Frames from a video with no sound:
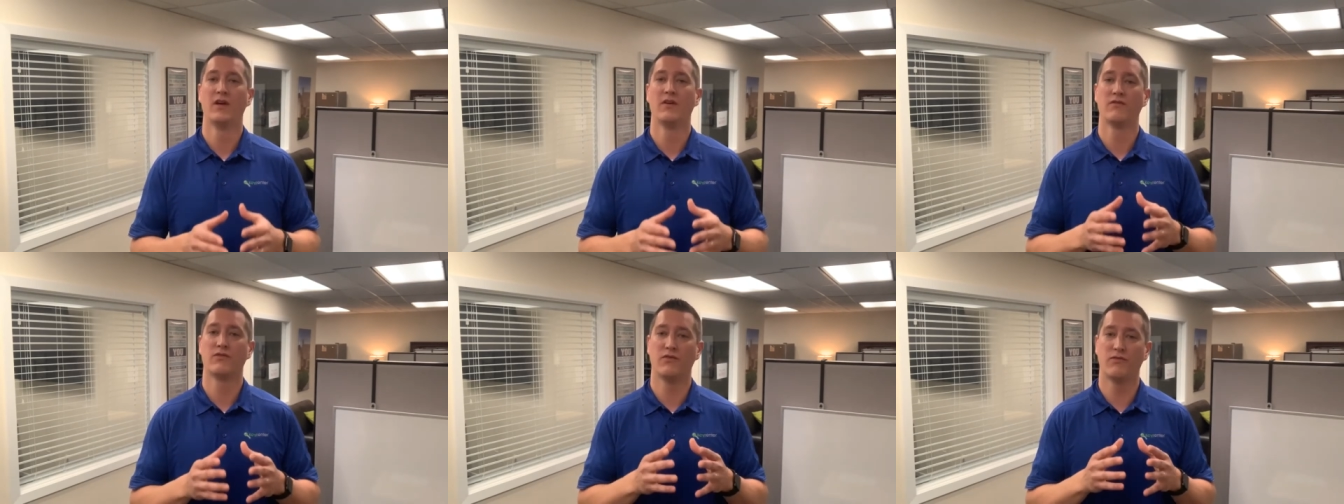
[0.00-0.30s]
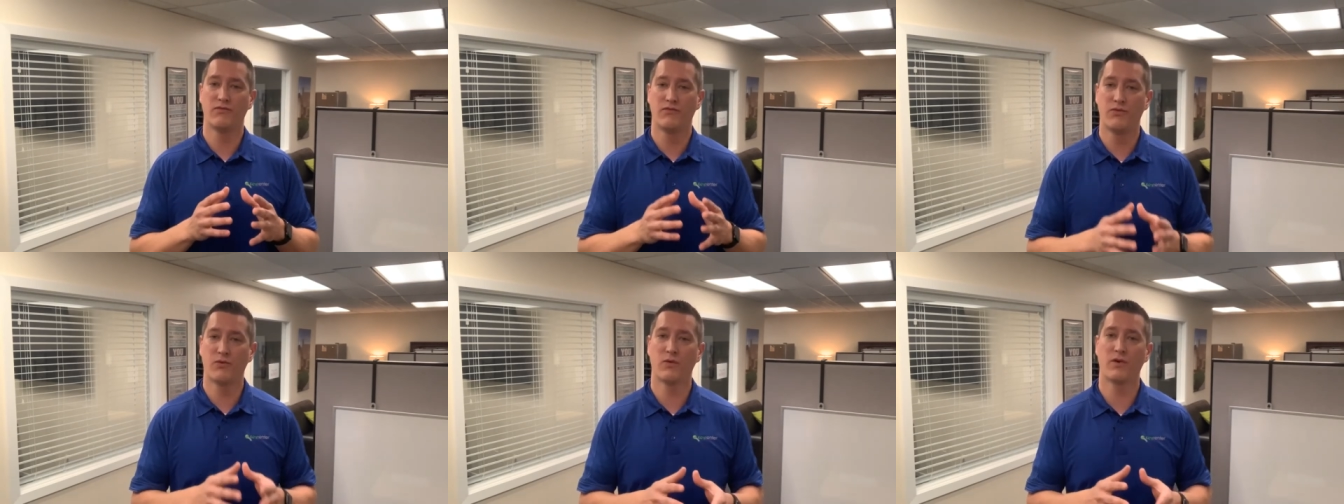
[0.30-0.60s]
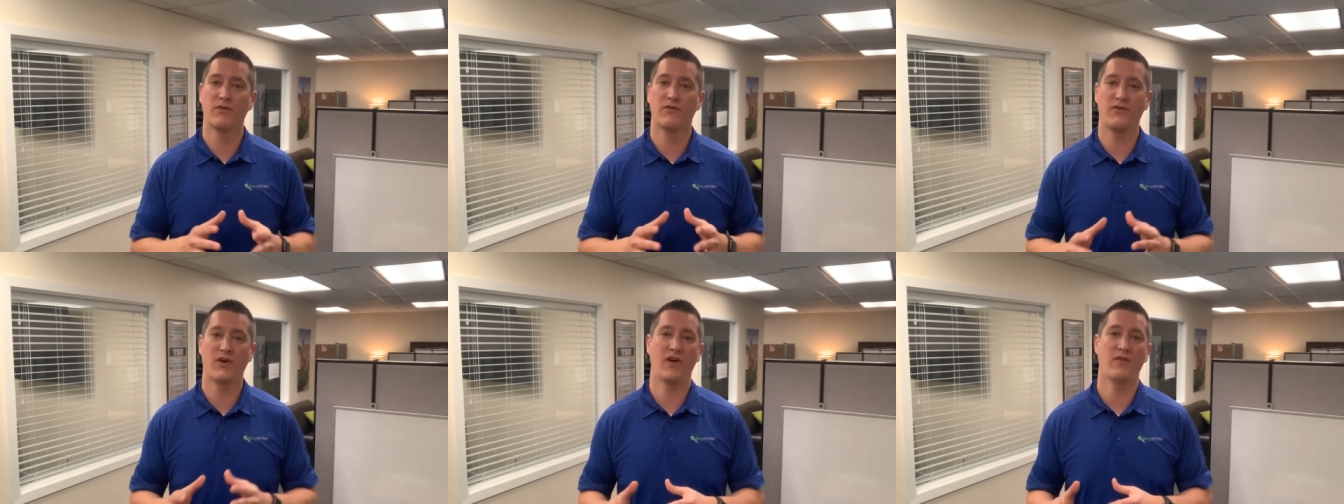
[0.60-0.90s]
from four
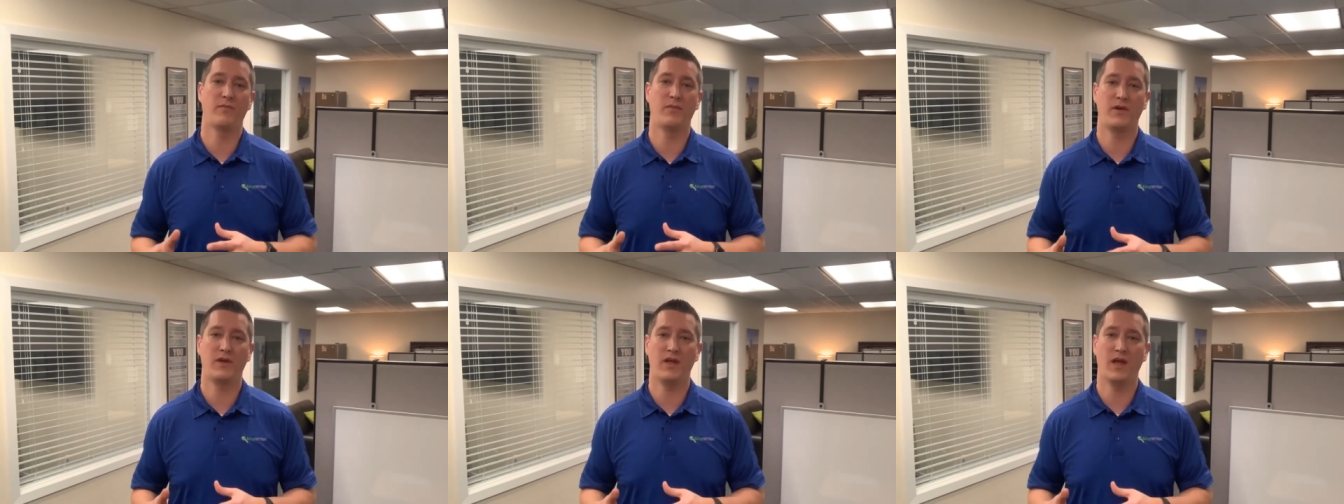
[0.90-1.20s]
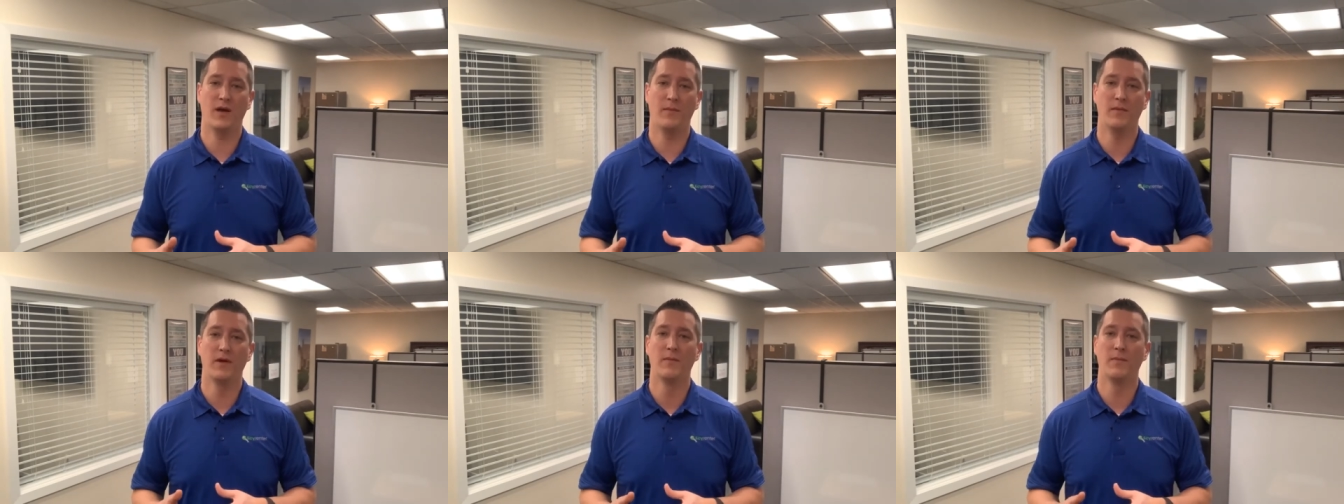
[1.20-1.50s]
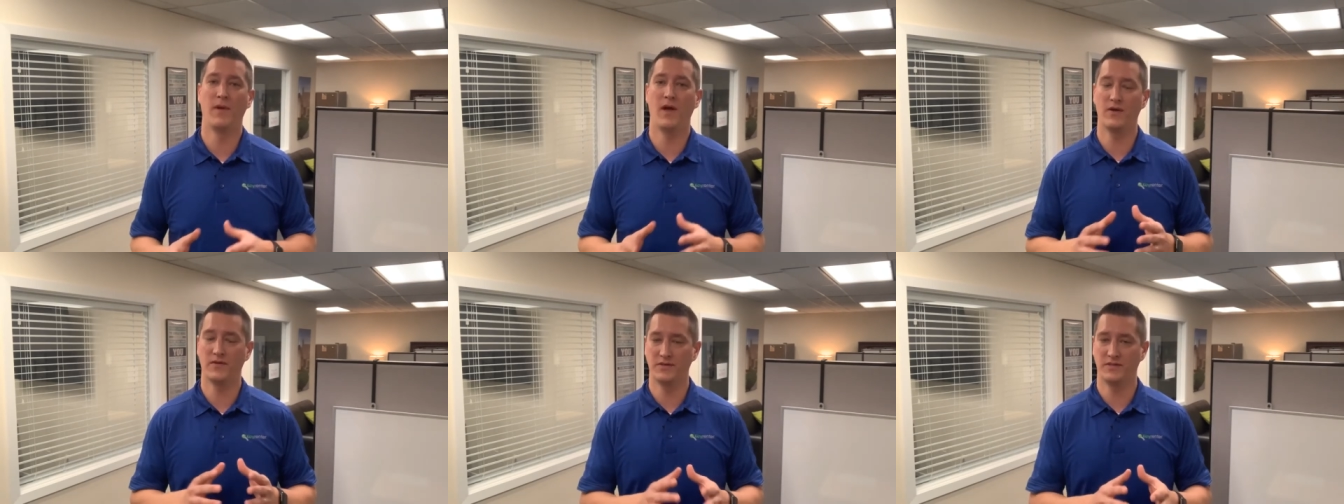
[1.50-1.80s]
to five P M
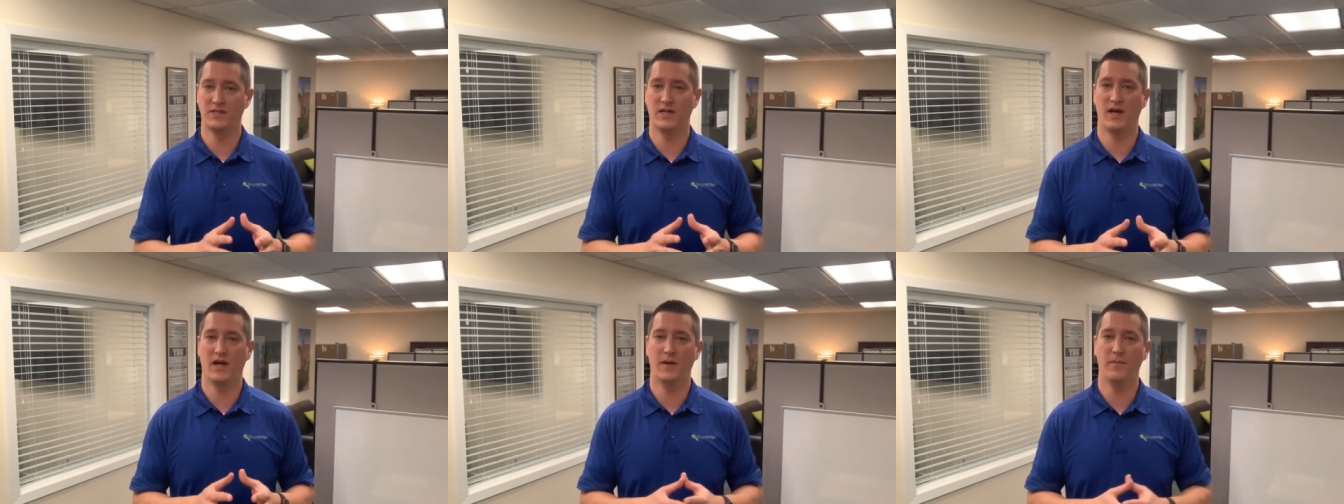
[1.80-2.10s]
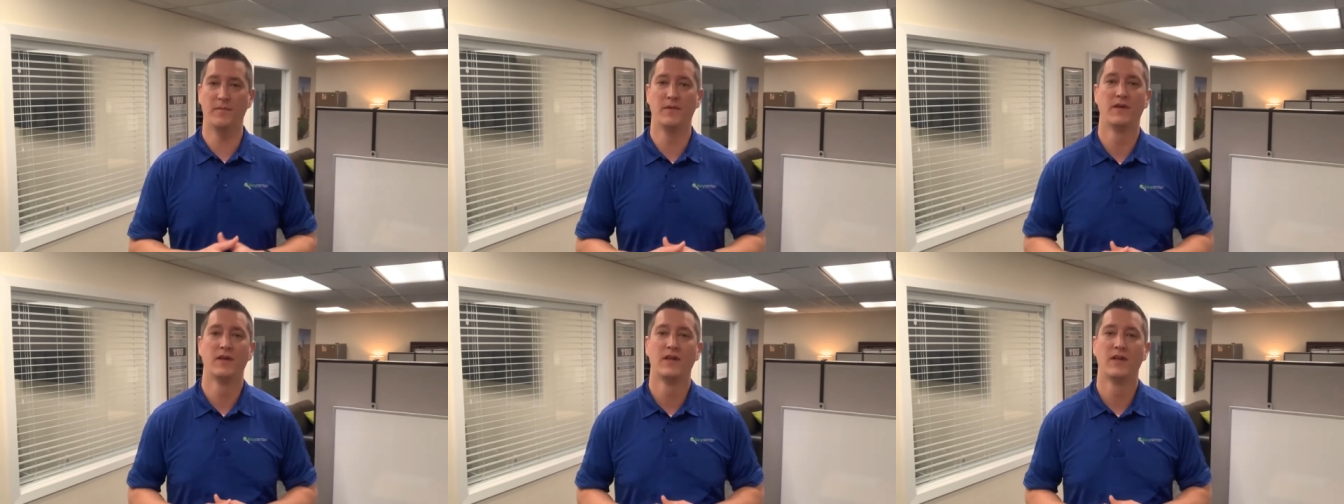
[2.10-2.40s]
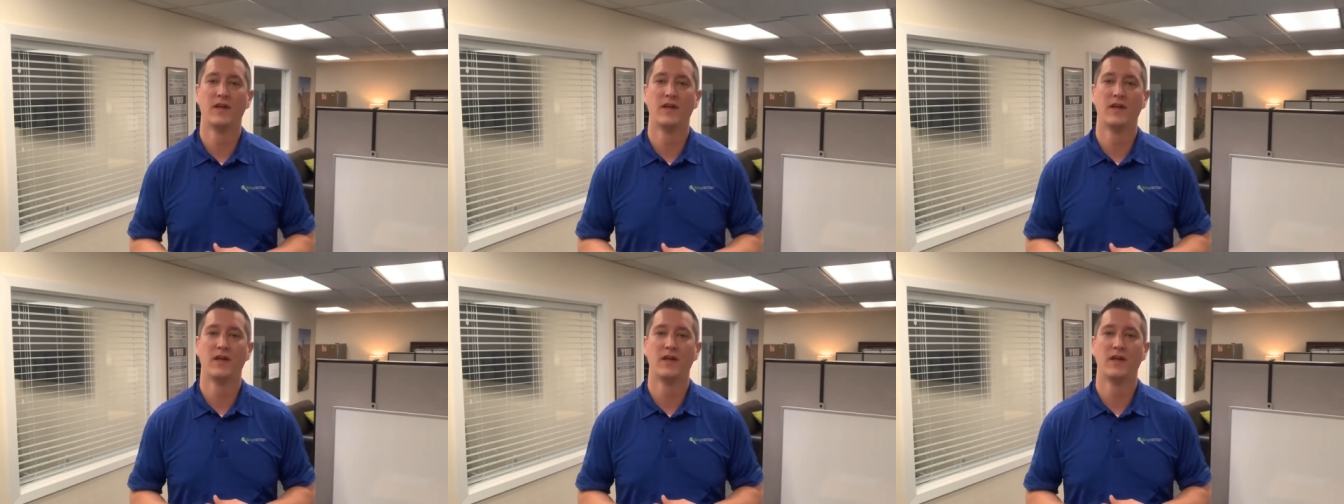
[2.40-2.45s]
Mountain Time.